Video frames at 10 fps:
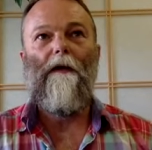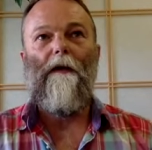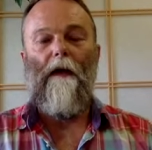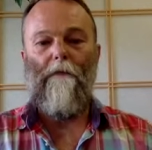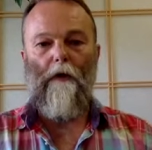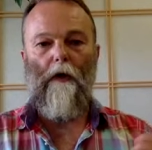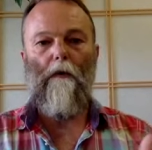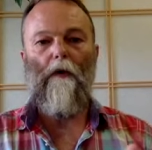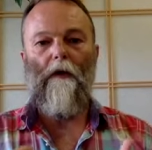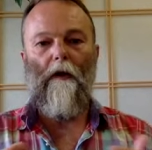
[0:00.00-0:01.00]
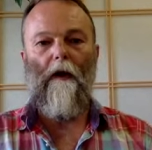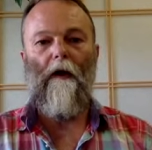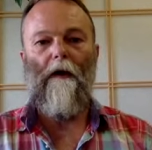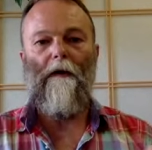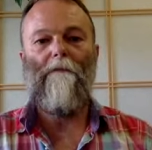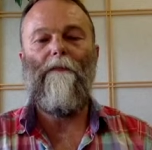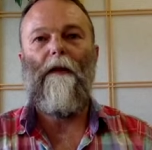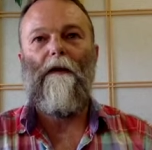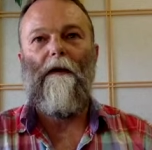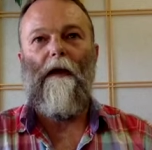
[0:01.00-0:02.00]
if you go online
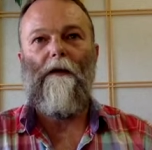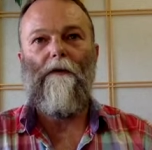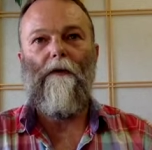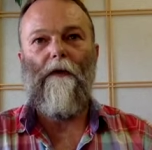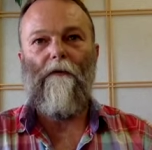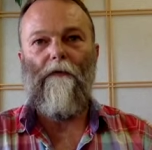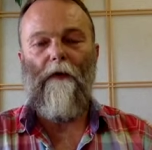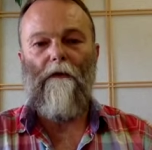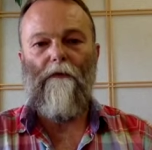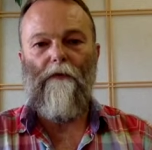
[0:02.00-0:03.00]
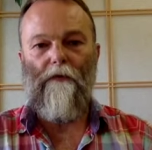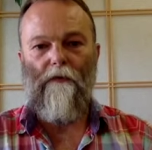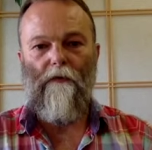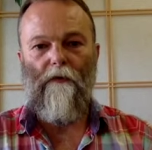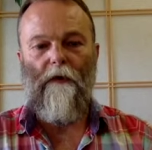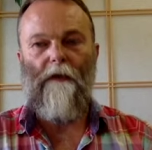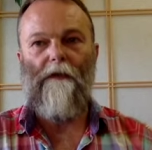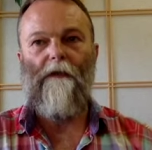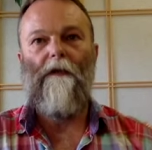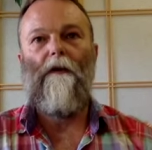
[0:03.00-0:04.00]
and you look at fearful
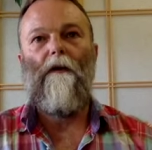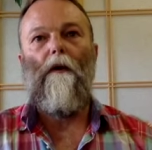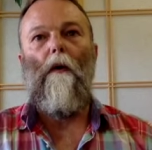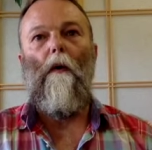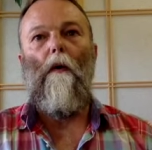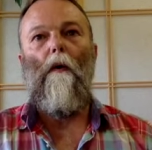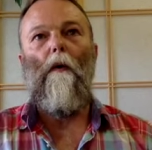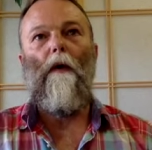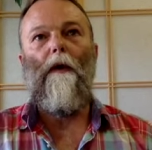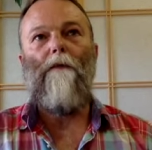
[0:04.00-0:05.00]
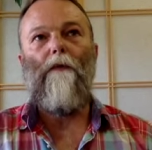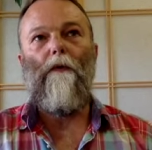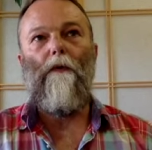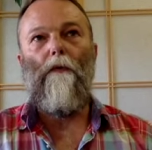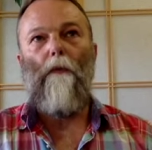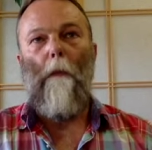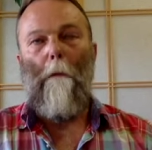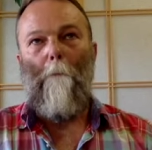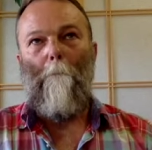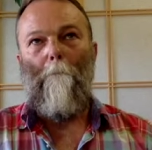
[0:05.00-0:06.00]
stories, or if you
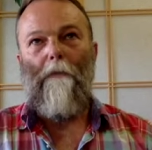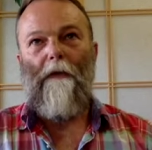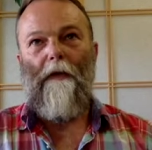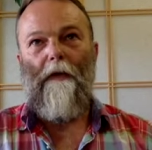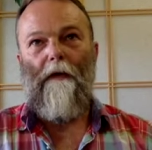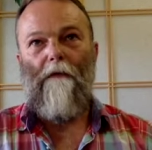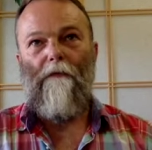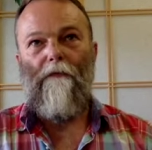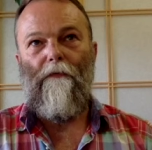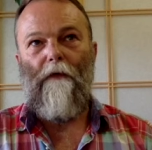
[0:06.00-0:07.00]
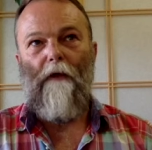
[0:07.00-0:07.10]
believe